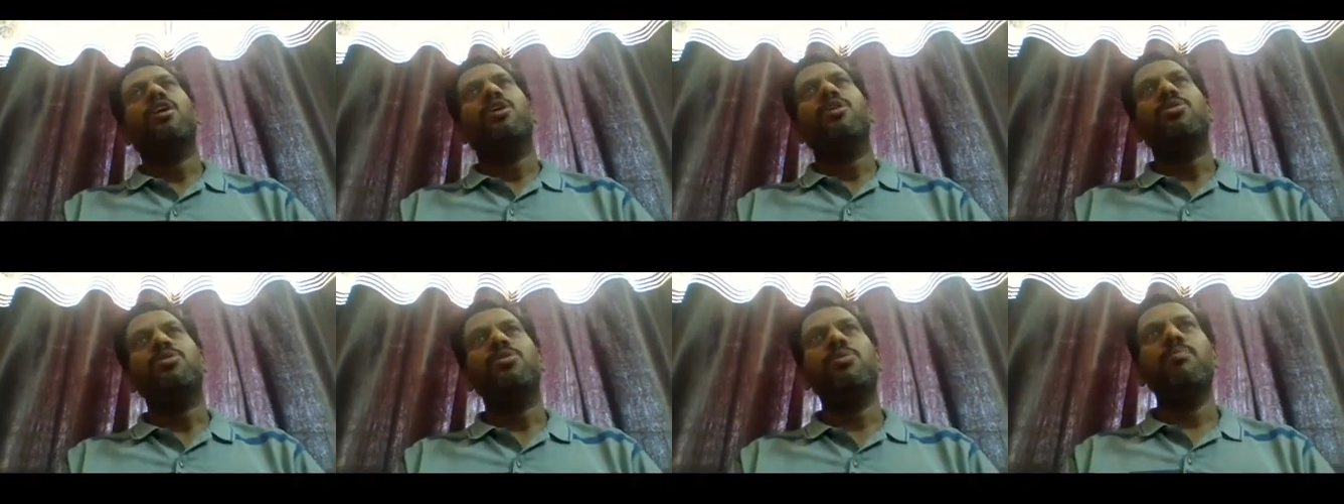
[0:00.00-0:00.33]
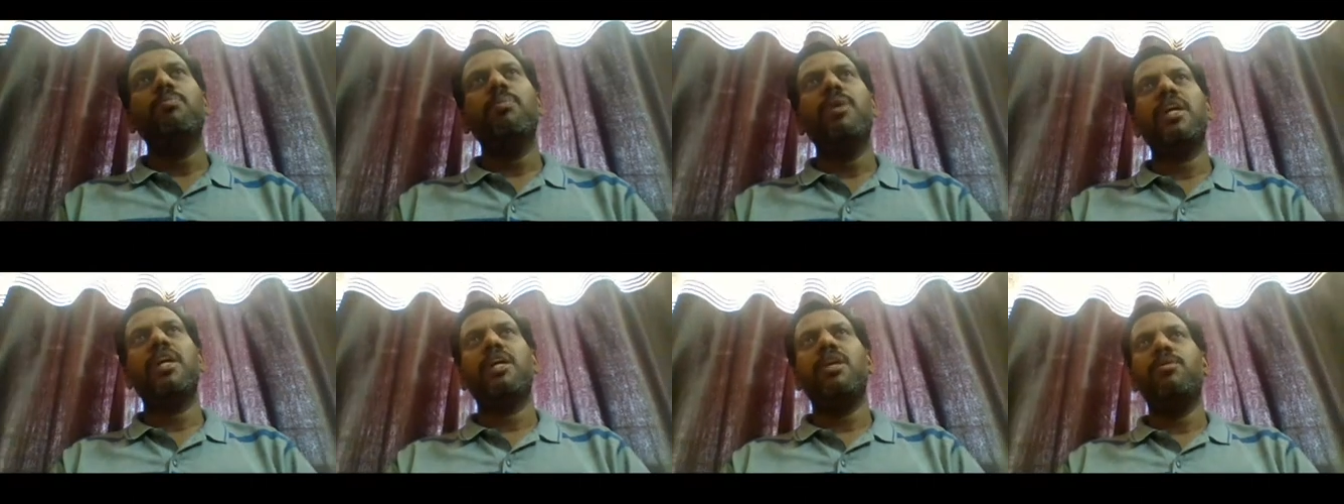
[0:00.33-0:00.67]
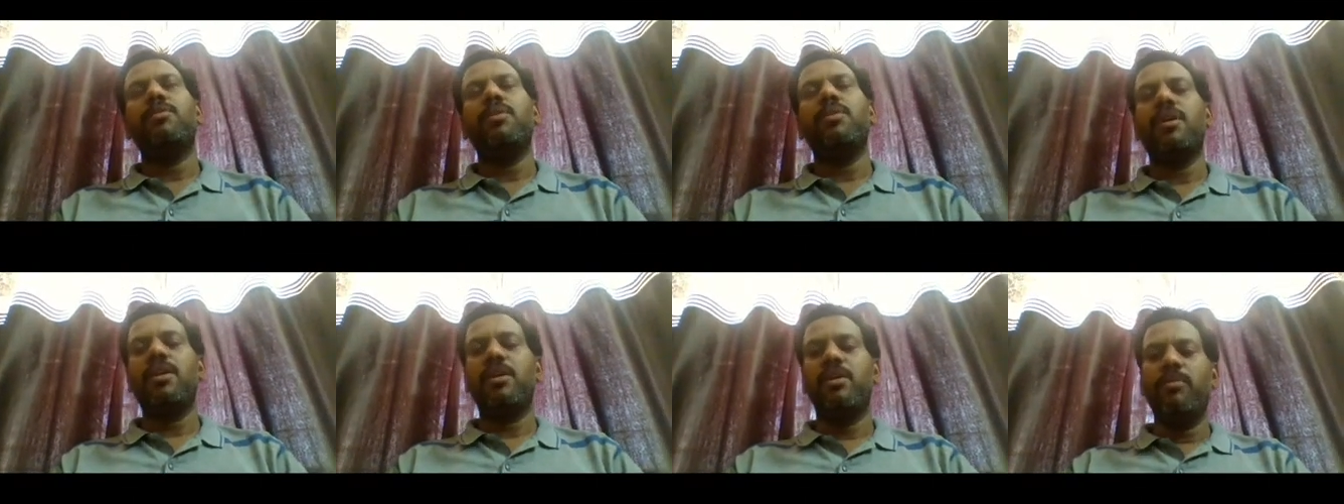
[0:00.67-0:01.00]
to make
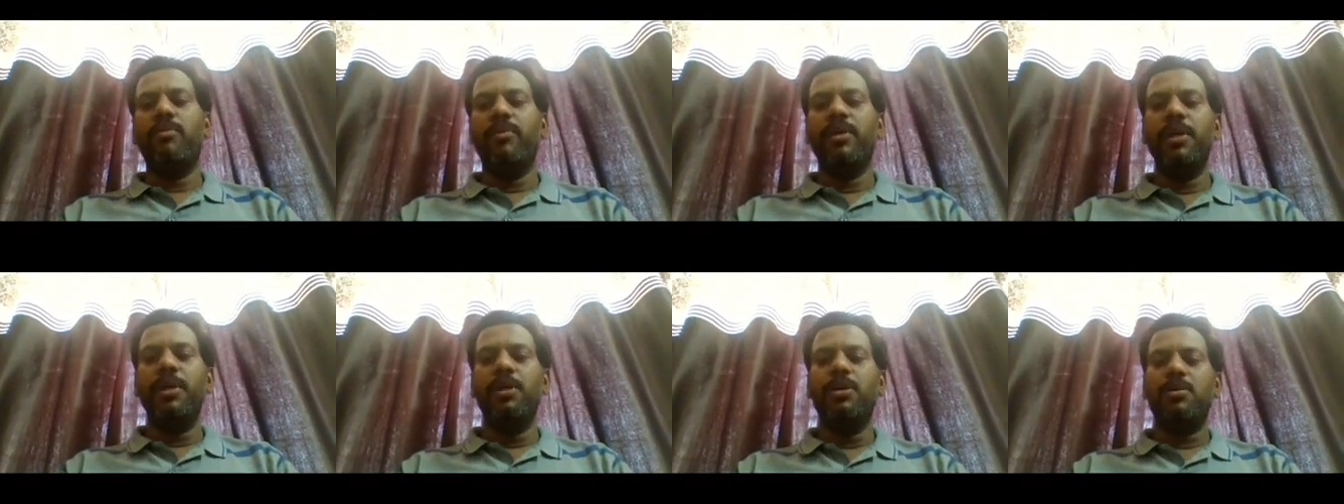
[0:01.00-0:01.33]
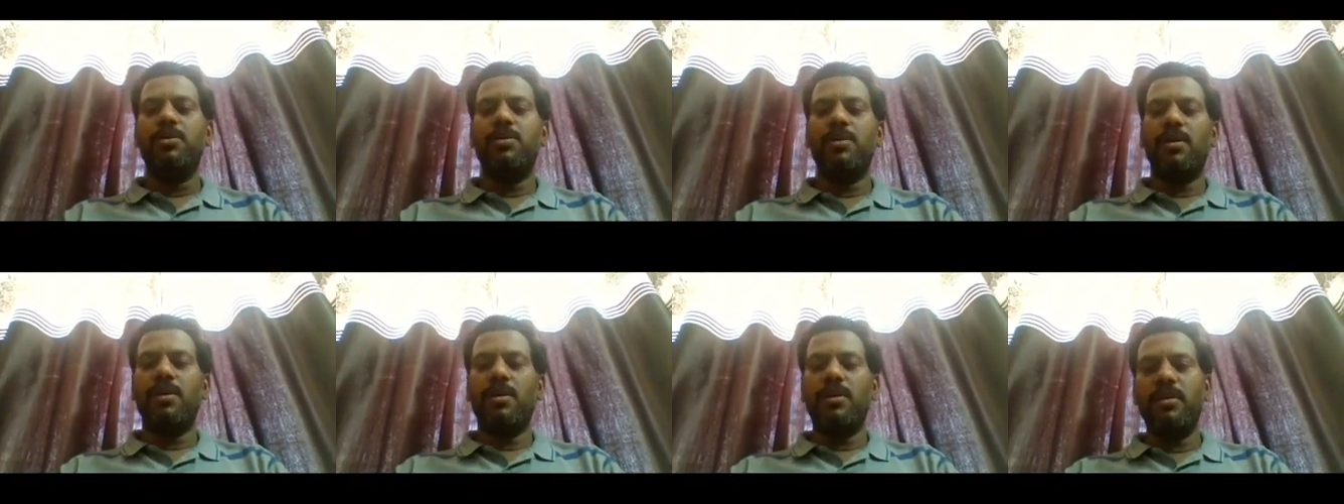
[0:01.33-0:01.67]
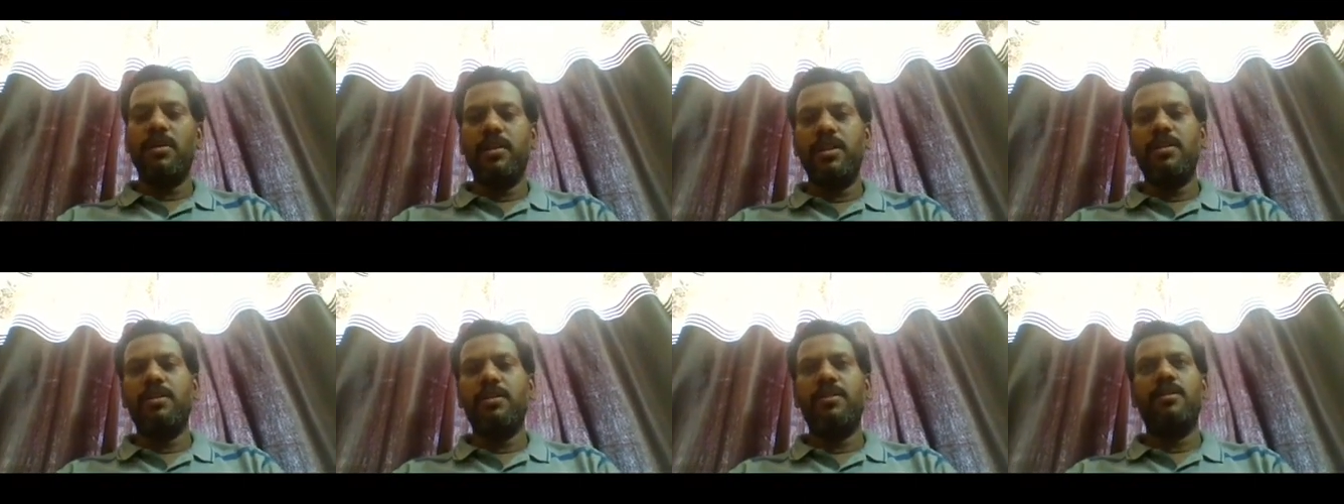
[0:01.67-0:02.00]
your videos
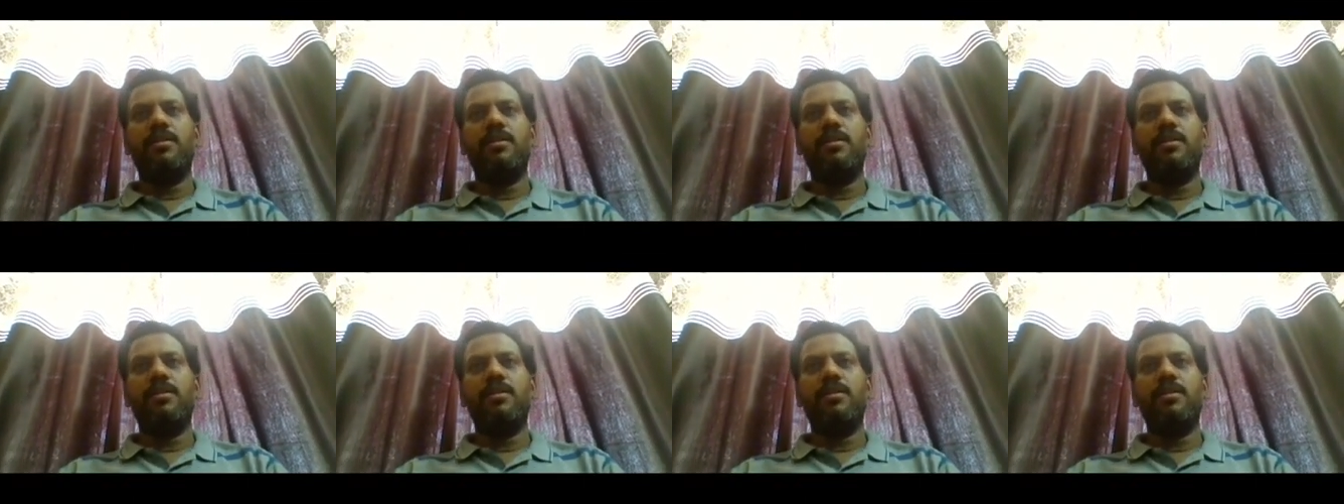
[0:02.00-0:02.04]
on